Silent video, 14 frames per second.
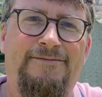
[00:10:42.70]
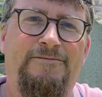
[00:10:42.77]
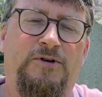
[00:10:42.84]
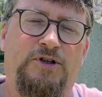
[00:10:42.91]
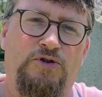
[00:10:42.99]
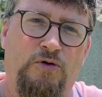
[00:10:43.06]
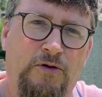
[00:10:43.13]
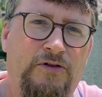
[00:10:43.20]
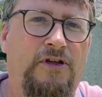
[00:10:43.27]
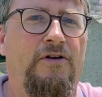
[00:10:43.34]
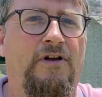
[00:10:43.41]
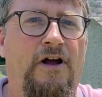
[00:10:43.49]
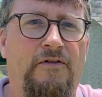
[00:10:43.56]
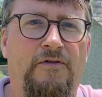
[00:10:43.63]
which
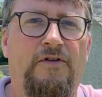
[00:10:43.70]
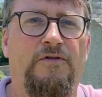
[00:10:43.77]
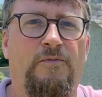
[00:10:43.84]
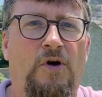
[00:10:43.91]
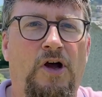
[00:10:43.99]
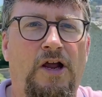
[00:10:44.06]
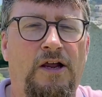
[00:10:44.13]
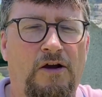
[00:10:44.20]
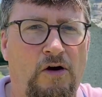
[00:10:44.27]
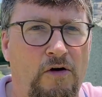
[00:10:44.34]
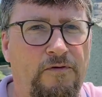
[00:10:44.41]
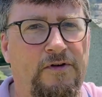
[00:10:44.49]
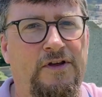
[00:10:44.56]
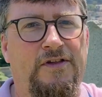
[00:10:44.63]
also covered my
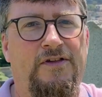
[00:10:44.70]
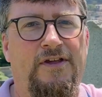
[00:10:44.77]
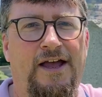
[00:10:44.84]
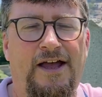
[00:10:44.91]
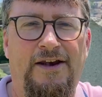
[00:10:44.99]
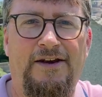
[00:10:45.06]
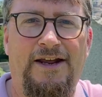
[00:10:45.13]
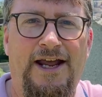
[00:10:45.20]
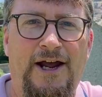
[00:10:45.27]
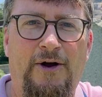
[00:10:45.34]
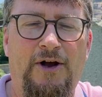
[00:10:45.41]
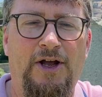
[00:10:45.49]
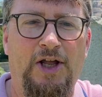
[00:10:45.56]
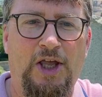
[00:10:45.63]
office and
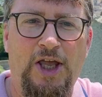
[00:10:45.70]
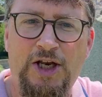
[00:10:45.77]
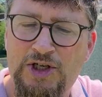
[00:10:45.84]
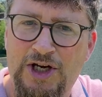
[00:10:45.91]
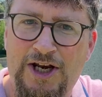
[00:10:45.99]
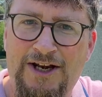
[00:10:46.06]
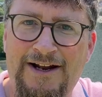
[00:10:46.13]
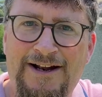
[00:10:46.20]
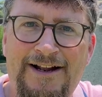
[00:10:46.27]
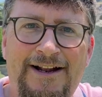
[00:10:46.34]
our kitchen.